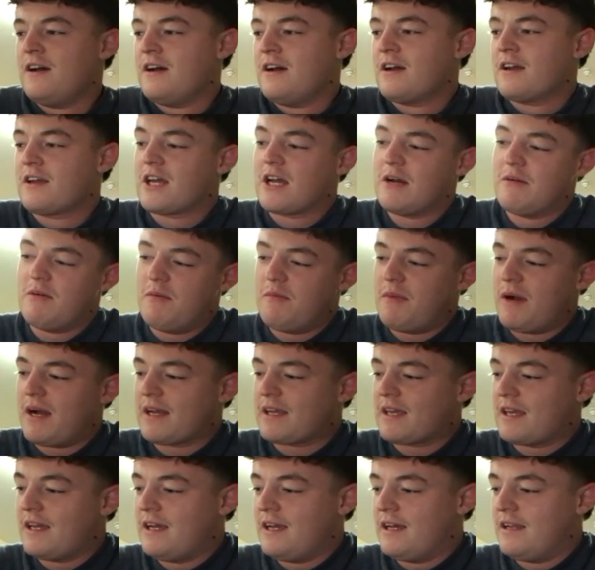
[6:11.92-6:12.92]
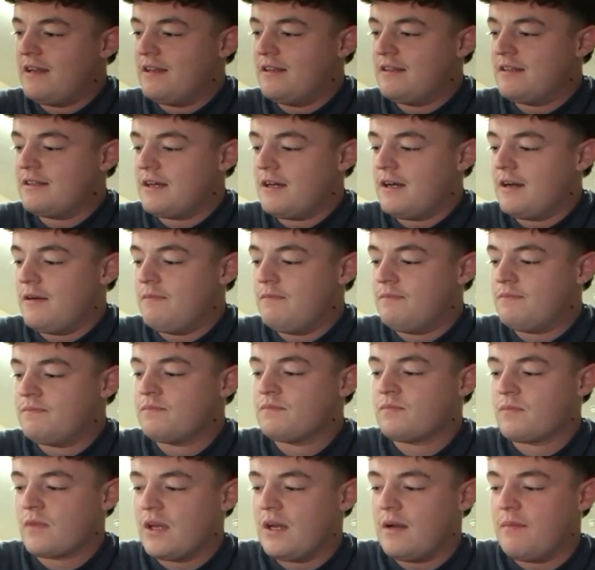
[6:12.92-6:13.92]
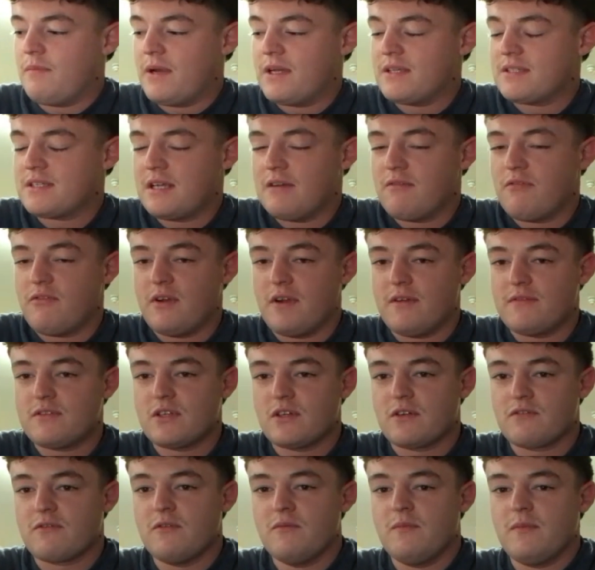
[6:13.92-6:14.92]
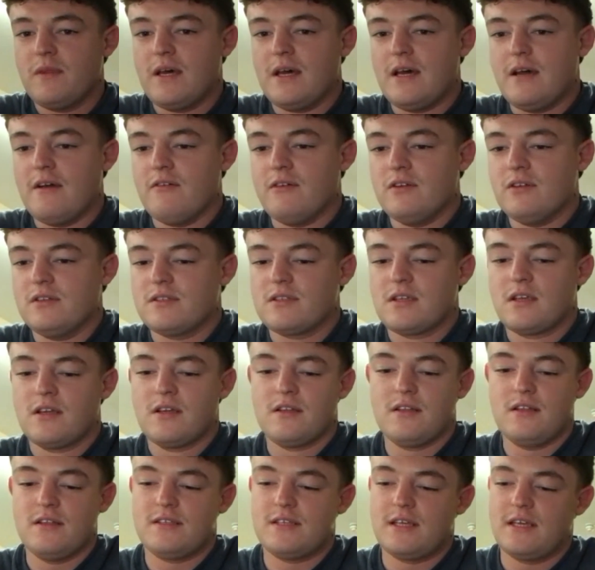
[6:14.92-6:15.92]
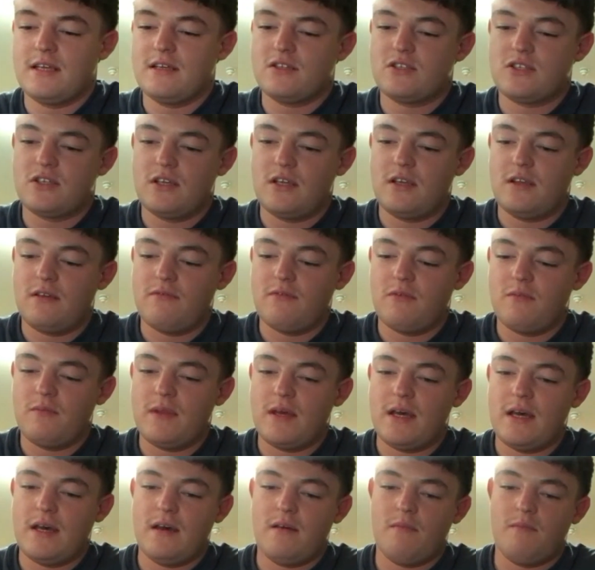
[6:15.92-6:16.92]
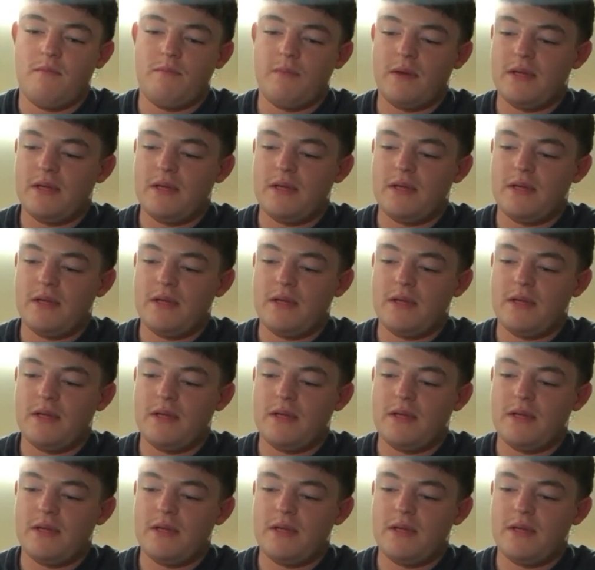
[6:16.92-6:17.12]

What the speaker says: coming back in and yeah, basically everything I took from there and the TSG from there,